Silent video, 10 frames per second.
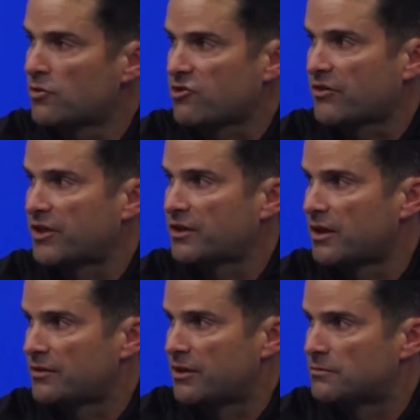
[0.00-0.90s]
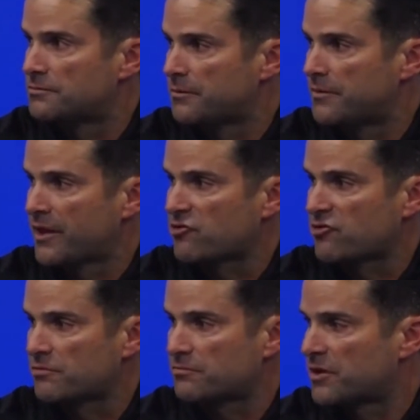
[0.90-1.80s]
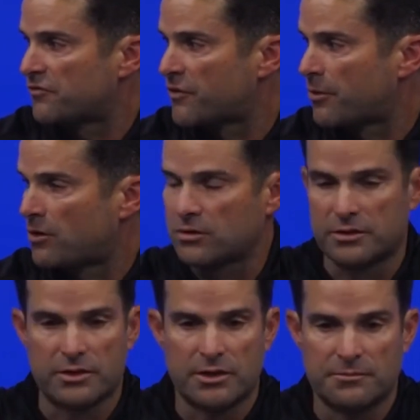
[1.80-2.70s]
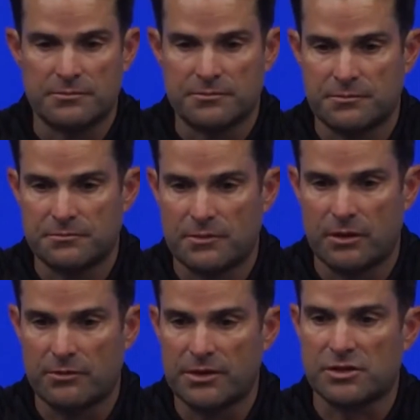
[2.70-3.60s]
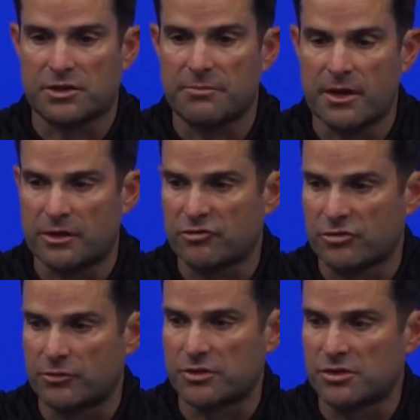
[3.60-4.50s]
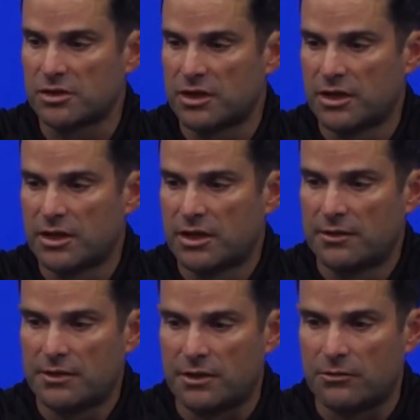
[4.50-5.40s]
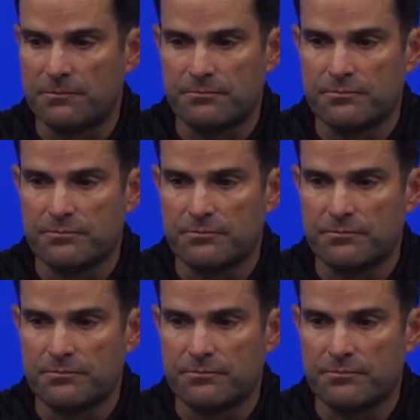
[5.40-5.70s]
Which I think, you know, I mean, that's just, it's football, and, you know, he's a competitor, so he's, you know,